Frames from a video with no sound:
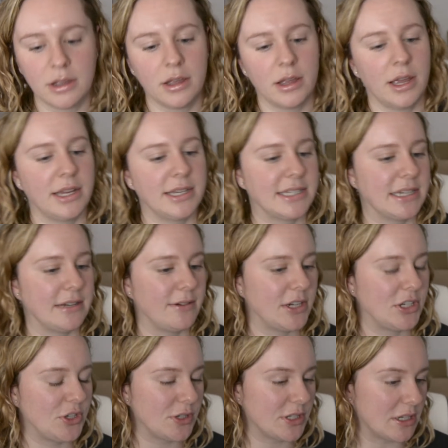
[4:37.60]
Hey Siri,
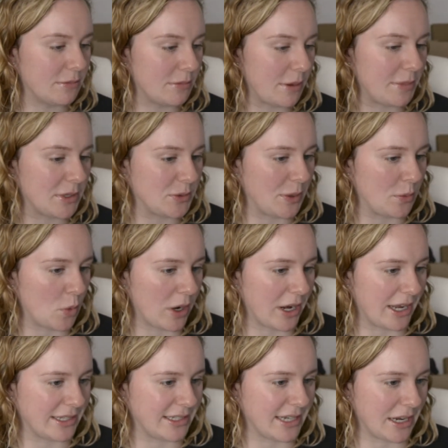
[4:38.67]
choose a number between 1
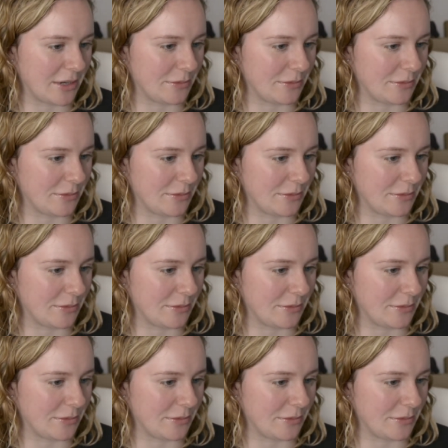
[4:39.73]
and 10.